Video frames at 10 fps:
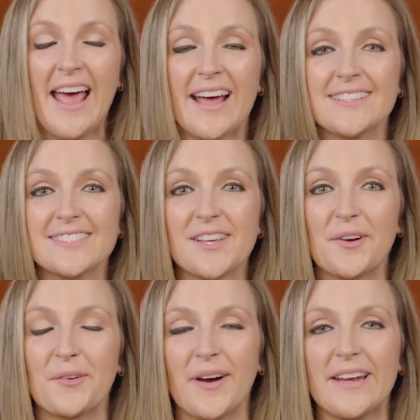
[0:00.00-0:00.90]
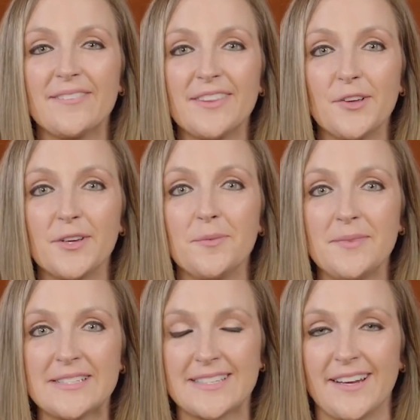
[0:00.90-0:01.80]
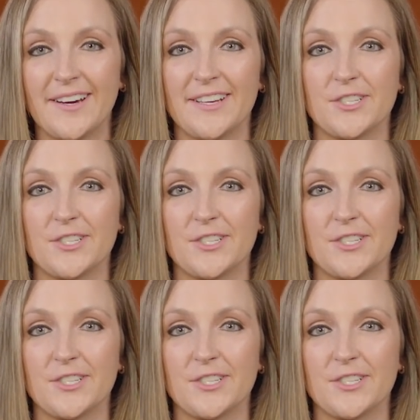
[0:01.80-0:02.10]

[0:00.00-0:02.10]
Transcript: And so even though it can be scary,